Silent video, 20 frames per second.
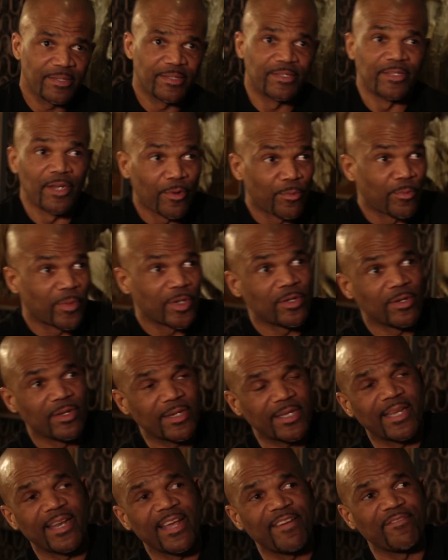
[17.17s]
you know, when you
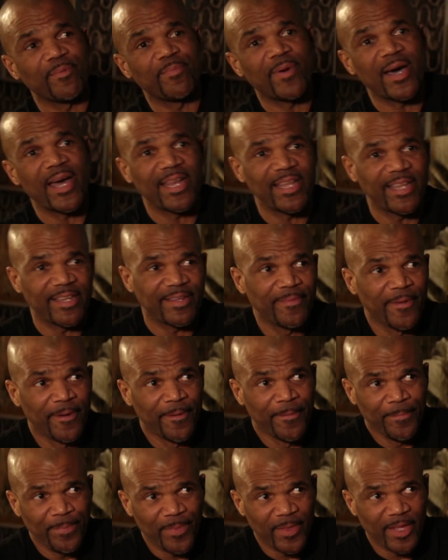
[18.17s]
look at everybody
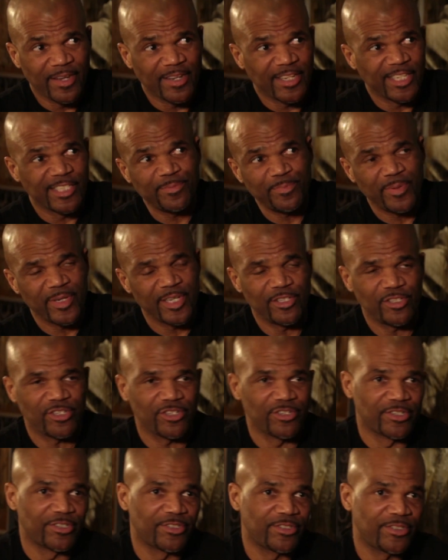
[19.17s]
in these
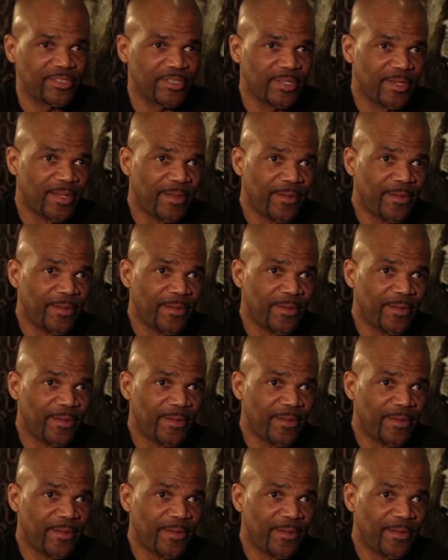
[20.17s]
pictures,